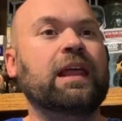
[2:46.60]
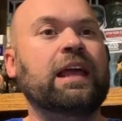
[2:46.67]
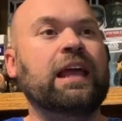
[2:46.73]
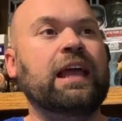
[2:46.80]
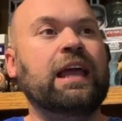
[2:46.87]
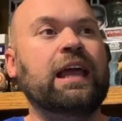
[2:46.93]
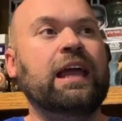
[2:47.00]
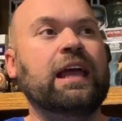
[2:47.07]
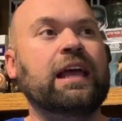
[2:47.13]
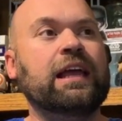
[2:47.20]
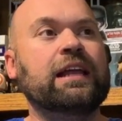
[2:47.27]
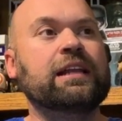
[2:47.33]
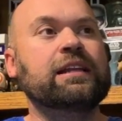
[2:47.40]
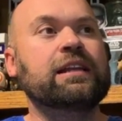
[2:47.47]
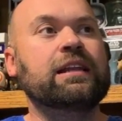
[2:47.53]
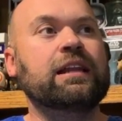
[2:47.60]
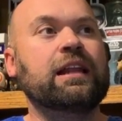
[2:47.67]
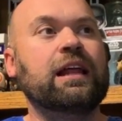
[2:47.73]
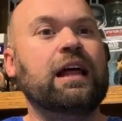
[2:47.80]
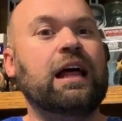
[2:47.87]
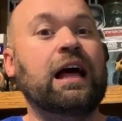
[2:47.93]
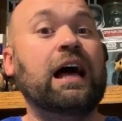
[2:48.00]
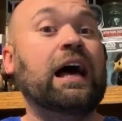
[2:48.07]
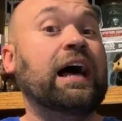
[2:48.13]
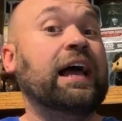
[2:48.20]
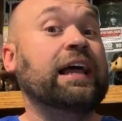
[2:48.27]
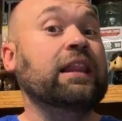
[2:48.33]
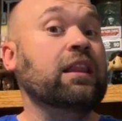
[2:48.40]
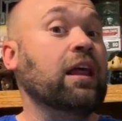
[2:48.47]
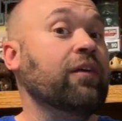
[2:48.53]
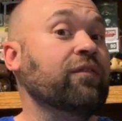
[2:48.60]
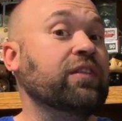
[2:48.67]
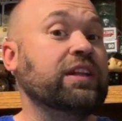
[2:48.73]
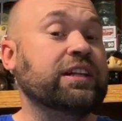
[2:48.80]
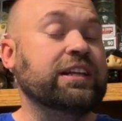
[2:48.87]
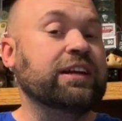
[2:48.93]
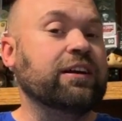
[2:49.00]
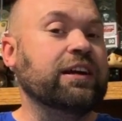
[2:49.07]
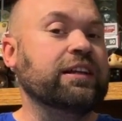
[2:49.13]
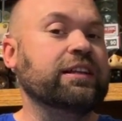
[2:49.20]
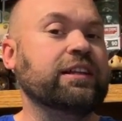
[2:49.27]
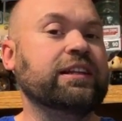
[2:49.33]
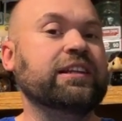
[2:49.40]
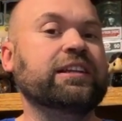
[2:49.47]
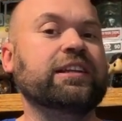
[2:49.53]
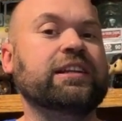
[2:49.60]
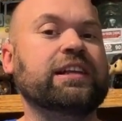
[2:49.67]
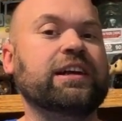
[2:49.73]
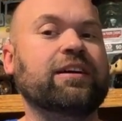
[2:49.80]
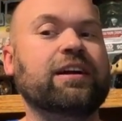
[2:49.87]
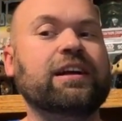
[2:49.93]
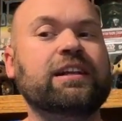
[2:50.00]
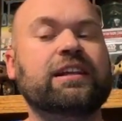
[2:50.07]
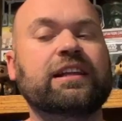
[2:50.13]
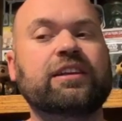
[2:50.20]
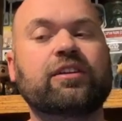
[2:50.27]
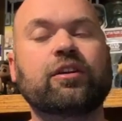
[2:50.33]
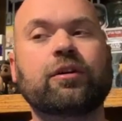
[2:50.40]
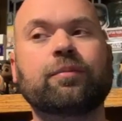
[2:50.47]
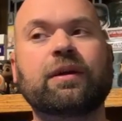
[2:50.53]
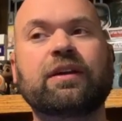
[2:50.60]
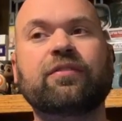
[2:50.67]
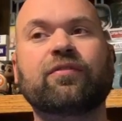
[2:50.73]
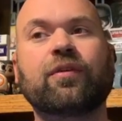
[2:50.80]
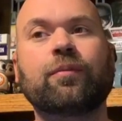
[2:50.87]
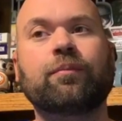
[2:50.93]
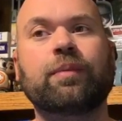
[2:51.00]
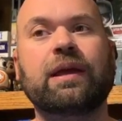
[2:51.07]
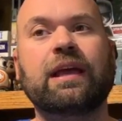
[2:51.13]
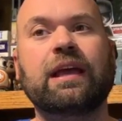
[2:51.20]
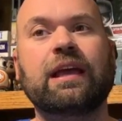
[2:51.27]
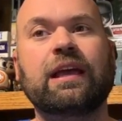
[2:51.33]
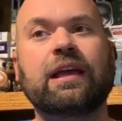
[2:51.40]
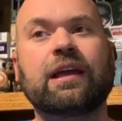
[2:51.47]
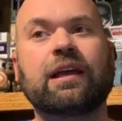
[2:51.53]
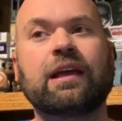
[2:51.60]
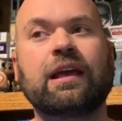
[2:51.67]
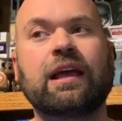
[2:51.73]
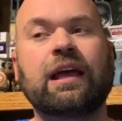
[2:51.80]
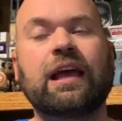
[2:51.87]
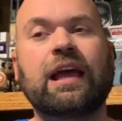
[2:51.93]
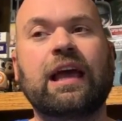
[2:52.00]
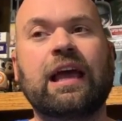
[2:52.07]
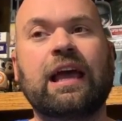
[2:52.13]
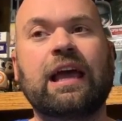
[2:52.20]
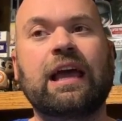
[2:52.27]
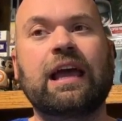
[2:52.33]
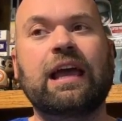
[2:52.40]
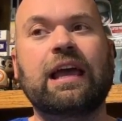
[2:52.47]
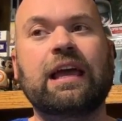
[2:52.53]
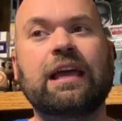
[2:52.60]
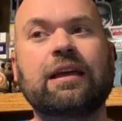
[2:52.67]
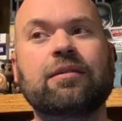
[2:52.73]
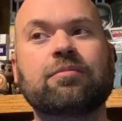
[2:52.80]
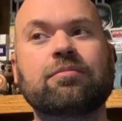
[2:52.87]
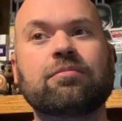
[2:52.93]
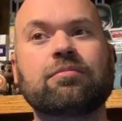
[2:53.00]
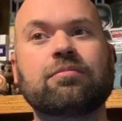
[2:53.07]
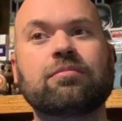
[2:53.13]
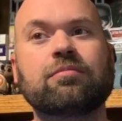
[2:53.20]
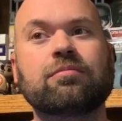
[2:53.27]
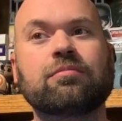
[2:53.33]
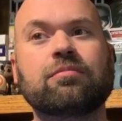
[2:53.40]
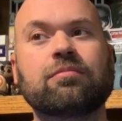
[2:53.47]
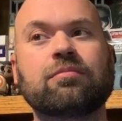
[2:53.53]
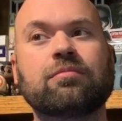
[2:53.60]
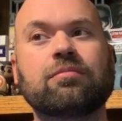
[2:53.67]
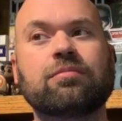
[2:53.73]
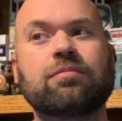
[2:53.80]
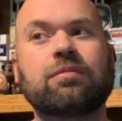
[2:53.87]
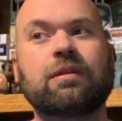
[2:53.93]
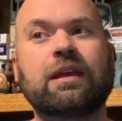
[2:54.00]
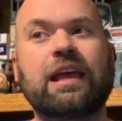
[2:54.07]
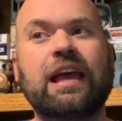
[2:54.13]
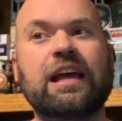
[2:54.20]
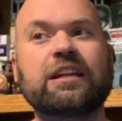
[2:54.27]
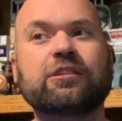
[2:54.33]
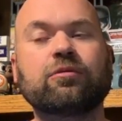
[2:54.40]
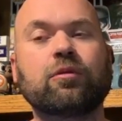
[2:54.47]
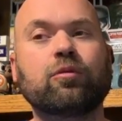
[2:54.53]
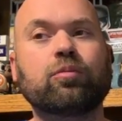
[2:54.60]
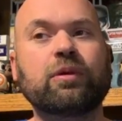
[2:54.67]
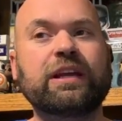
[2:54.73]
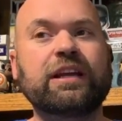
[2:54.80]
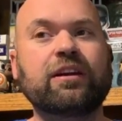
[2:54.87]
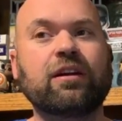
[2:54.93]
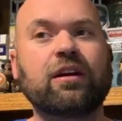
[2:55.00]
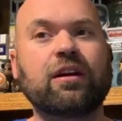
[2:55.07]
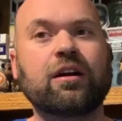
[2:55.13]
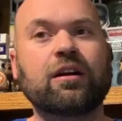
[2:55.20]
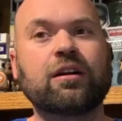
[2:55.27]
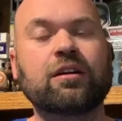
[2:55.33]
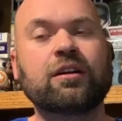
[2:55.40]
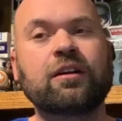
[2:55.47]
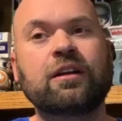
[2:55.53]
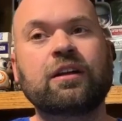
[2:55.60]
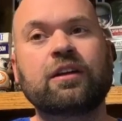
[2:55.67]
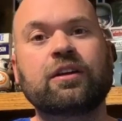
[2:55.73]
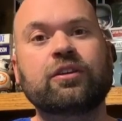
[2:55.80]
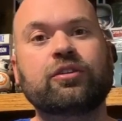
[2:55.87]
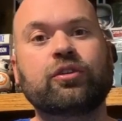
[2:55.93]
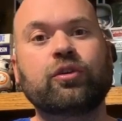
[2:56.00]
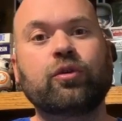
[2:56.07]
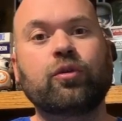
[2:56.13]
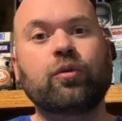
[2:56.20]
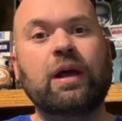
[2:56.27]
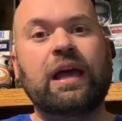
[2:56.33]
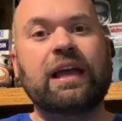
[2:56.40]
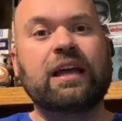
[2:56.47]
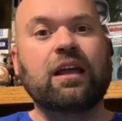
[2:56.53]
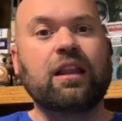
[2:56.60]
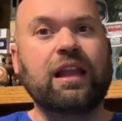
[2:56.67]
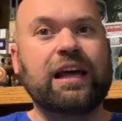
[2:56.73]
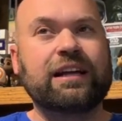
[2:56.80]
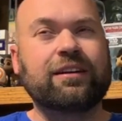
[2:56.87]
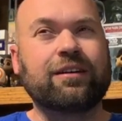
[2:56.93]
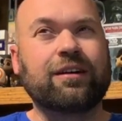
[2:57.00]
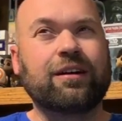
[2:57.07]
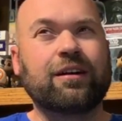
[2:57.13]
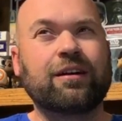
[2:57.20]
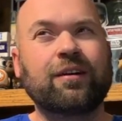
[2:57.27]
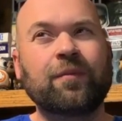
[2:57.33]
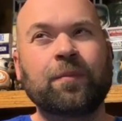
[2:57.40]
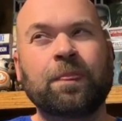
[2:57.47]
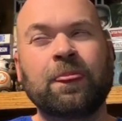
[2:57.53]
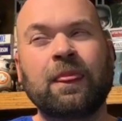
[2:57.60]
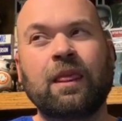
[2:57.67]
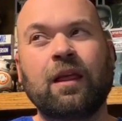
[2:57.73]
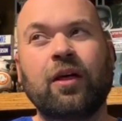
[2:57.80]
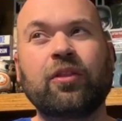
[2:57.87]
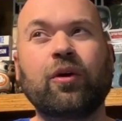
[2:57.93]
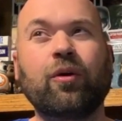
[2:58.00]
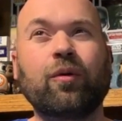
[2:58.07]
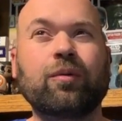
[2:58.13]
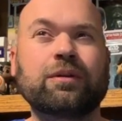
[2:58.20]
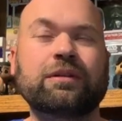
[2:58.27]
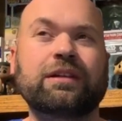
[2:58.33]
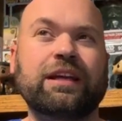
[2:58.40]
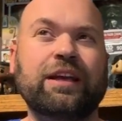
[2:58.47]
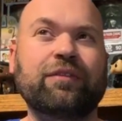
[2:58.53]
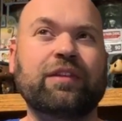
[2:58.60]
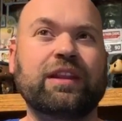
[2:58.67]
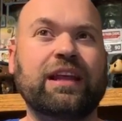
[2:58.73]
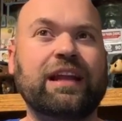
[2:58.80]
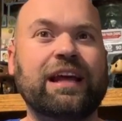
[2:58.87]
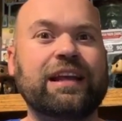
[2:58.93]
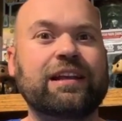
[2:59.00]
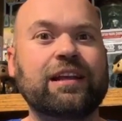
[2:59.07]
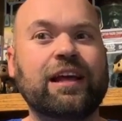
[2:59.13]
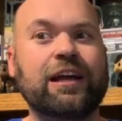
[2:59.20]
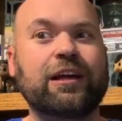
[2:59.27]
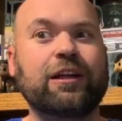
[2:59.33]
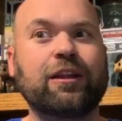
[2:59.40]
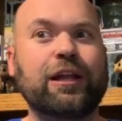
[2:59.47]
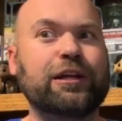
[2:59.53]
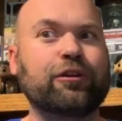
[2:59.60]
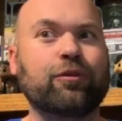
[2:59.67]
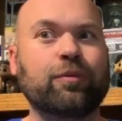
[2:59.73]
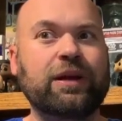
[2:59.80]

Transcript: And I love this series. This is a series that took me from being a casual reader to a collector Although, even then, I a collector